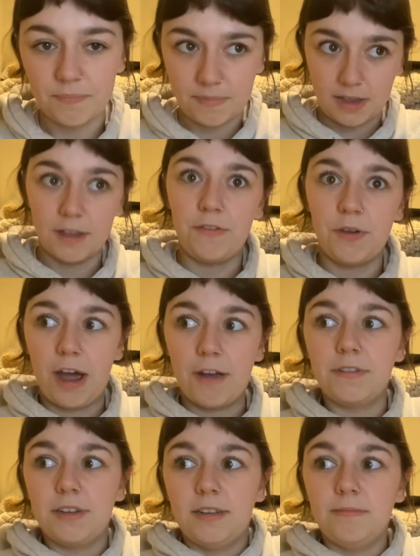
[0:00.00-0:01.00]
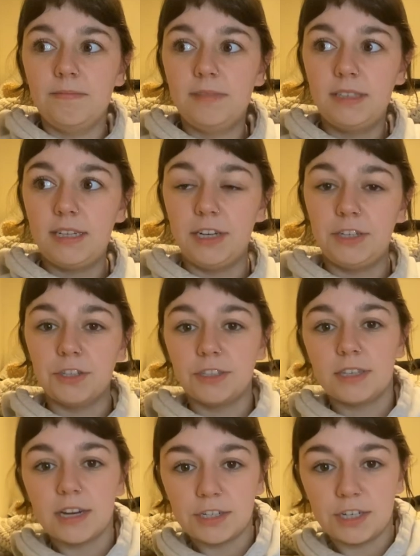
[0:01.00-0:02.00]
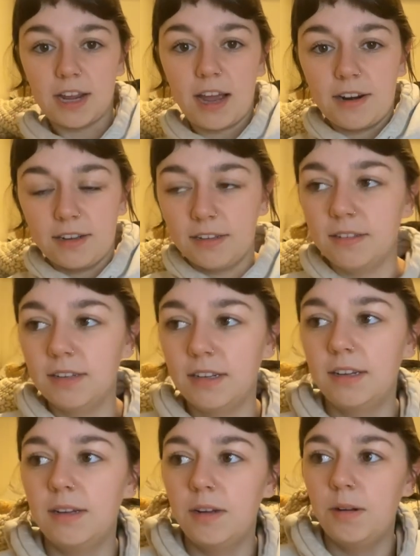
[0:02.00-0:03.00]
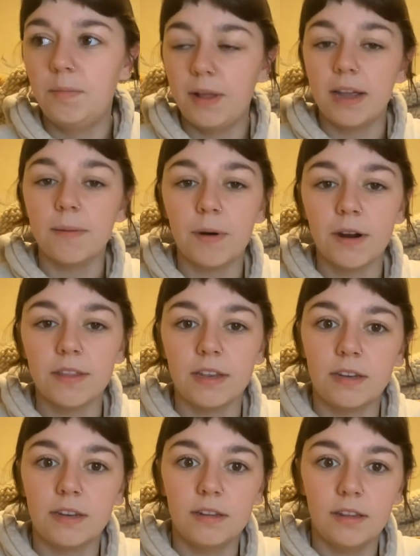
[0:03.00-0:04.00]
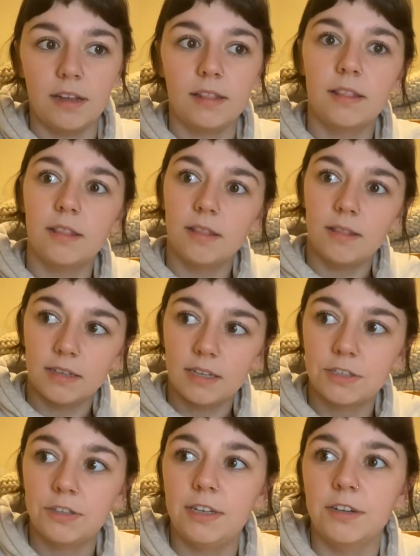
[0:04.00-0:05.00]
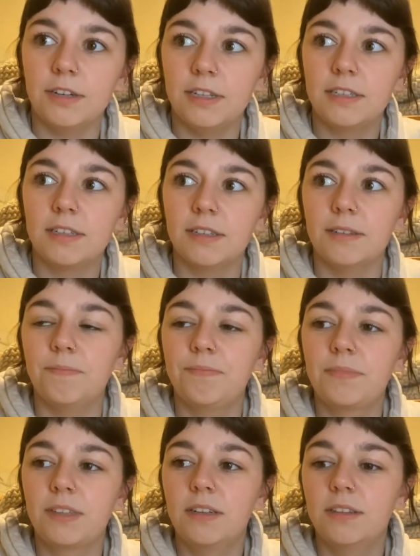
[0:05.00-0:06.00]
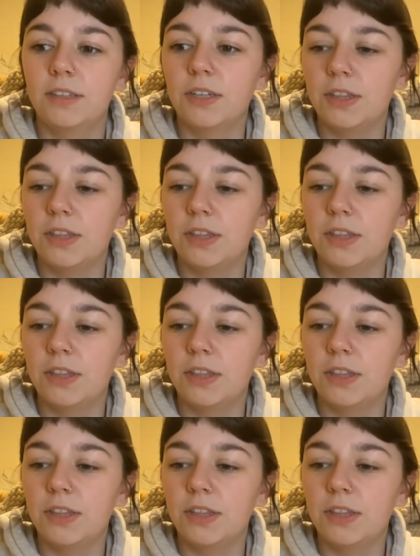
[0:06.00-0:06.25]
if you have to teach your section how to play a part, then like the section leader needs to learn